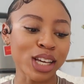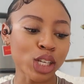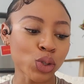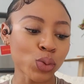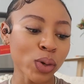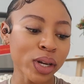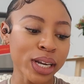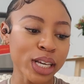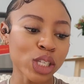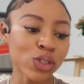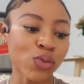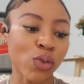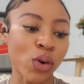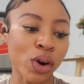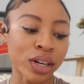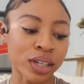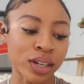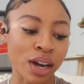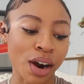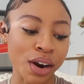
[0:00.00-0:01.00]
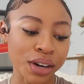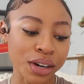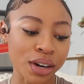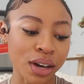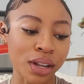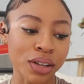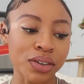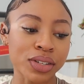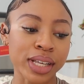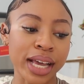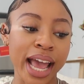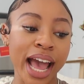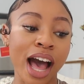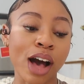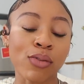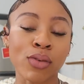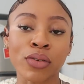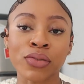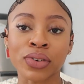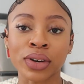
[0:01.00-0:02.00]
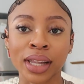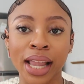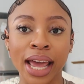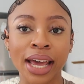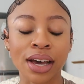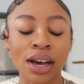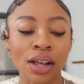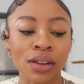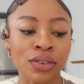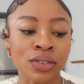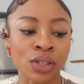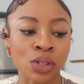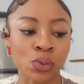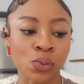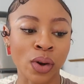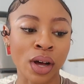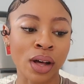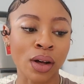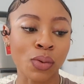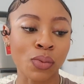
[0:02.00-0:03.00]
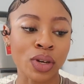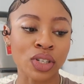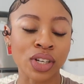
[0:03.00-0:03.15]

This one is for dark colors. They have one for light colors as well,